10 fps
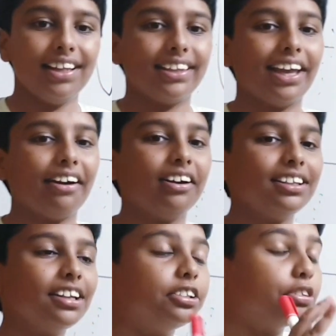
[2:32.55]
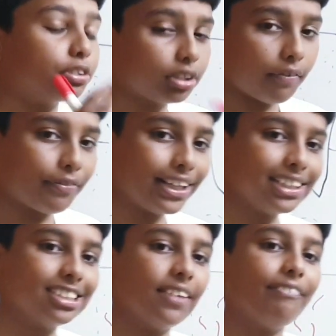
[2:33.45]
They are the
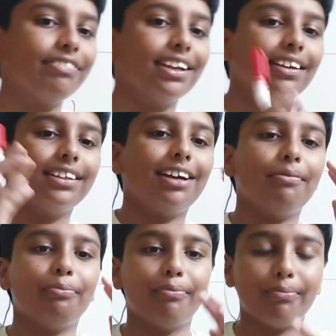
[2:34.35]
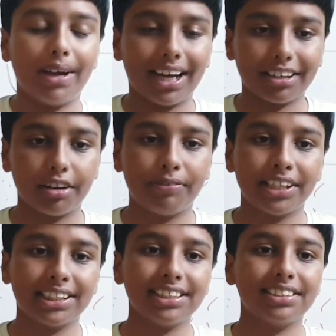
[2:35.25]
neutrophils, the
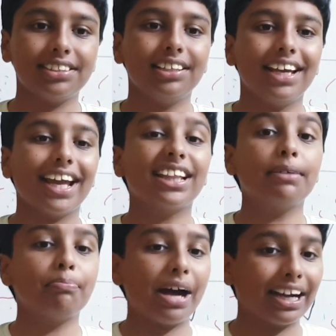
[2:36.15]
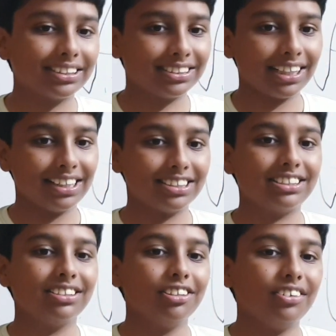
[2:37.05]
macrophages, and the mast cells.
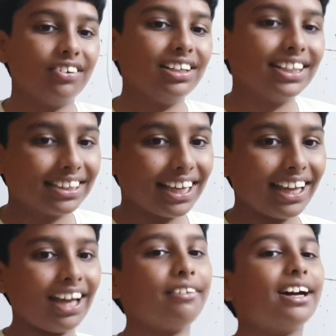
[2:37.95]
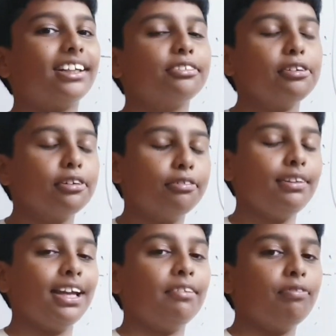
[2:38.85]
Only they have control over
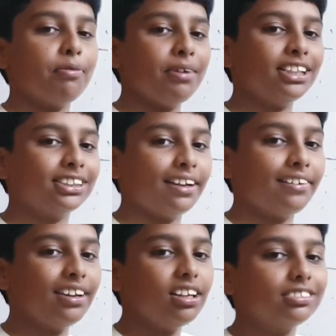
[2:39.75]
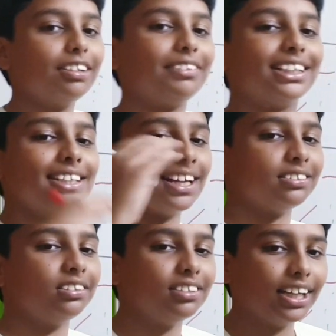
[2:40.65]
the inflammation. So if they say
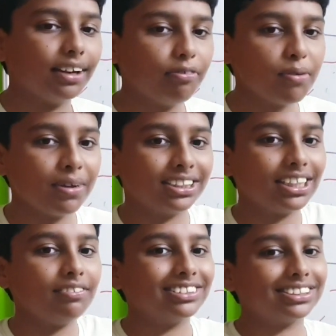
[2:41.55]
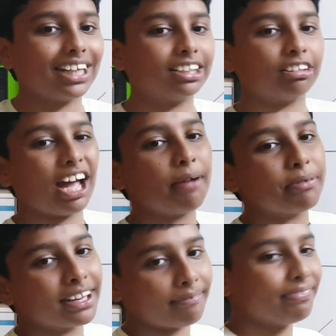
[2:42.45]
so, inflammation will start to
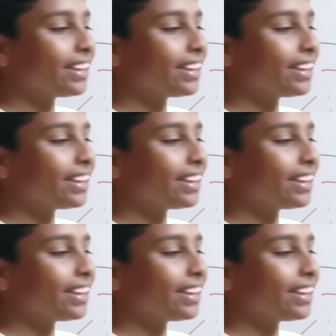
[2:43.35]
happening.